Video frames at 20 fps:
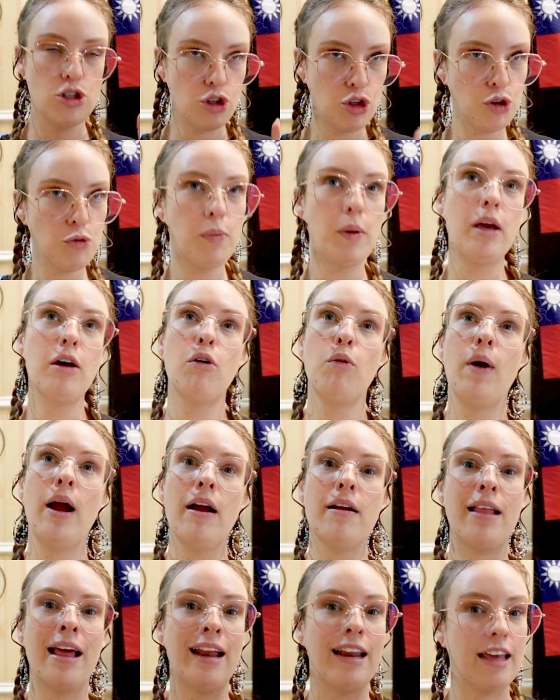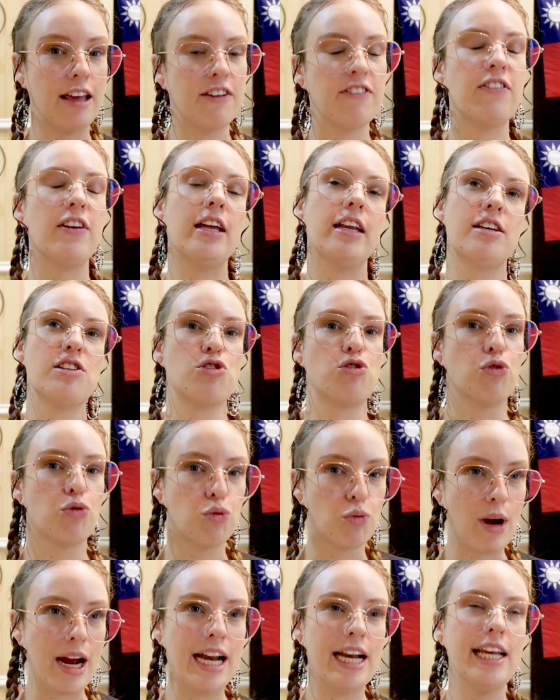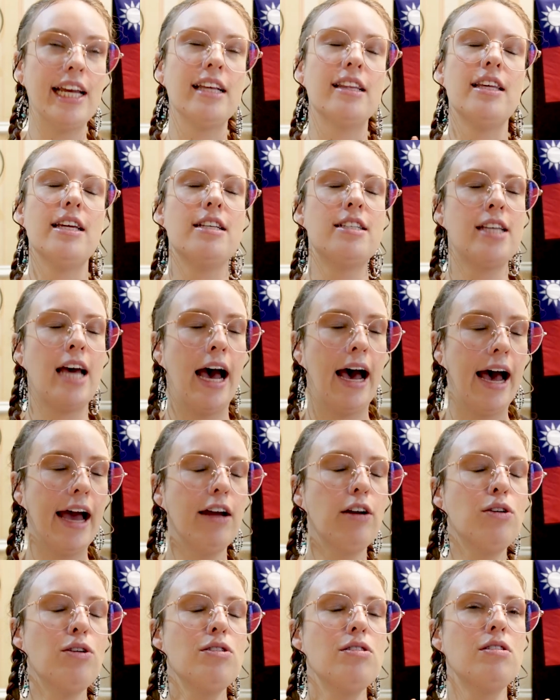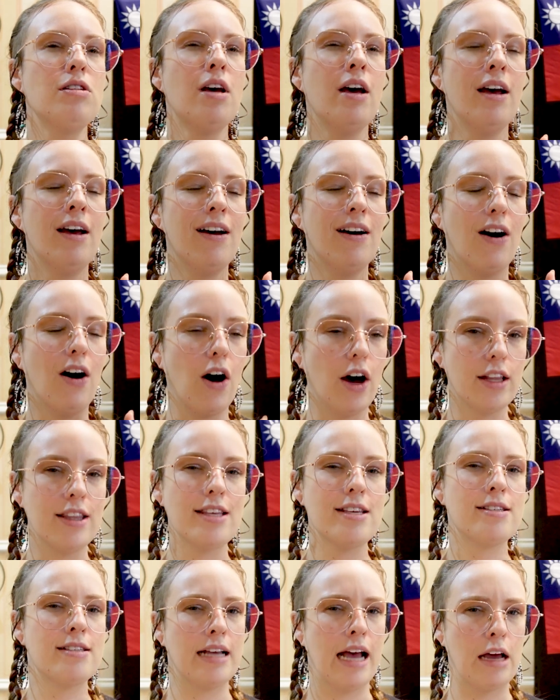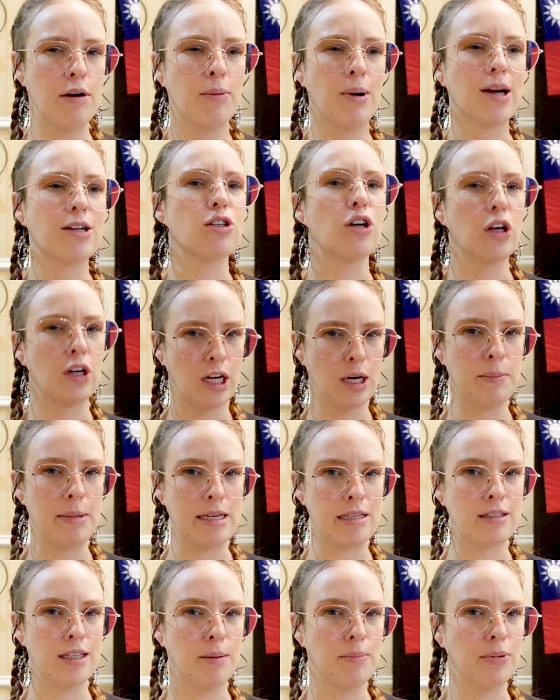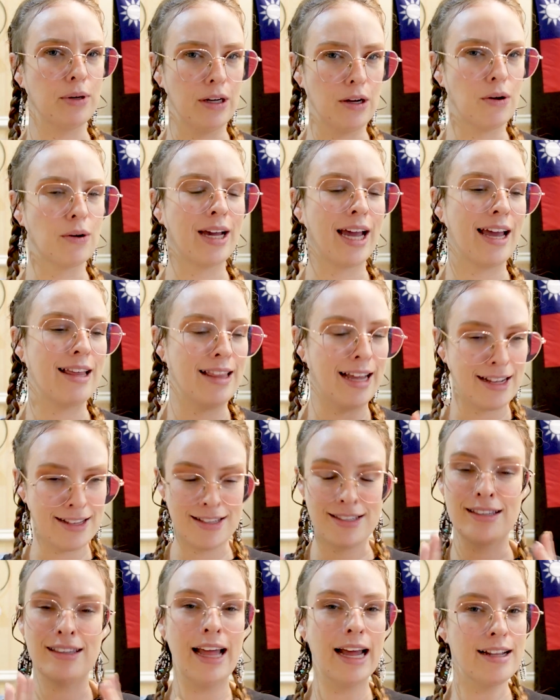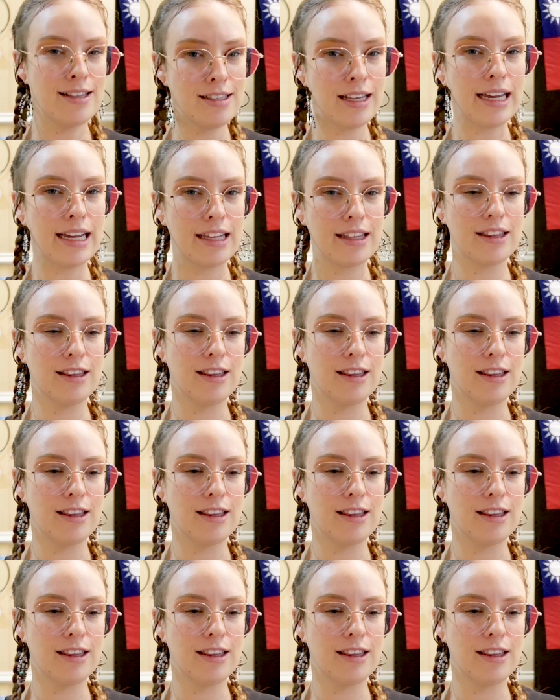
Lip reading: do be aware that if it is raining, the tiles on these sidewalks are going to be slippery. Okay, that's like